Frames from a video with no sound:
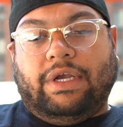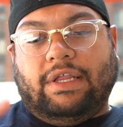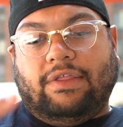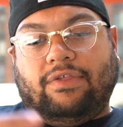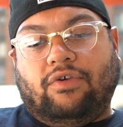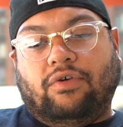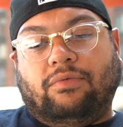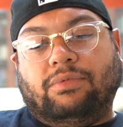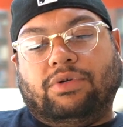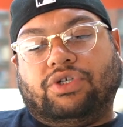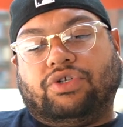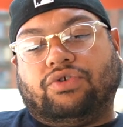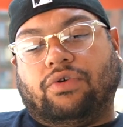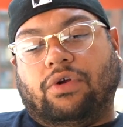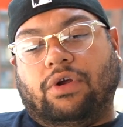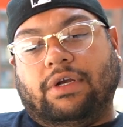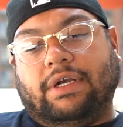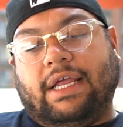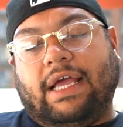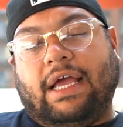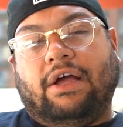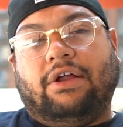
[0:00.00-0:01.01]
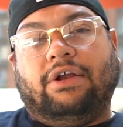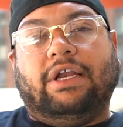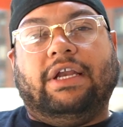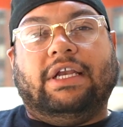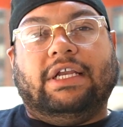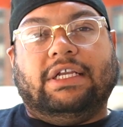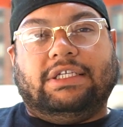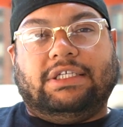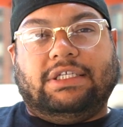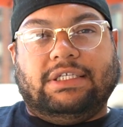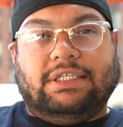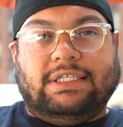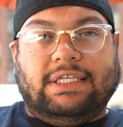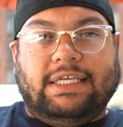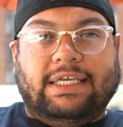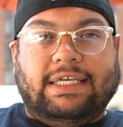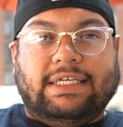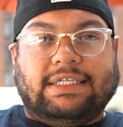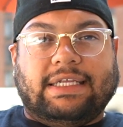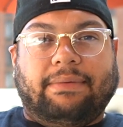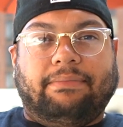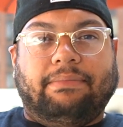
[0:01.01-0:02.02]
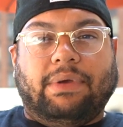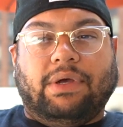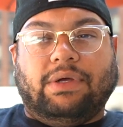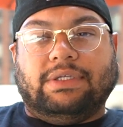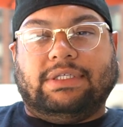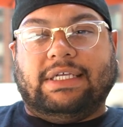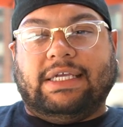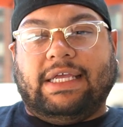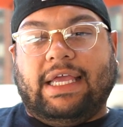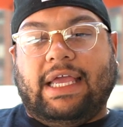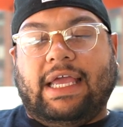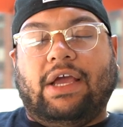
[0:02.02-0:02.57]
the tumor shrunk down and the seeds had melted,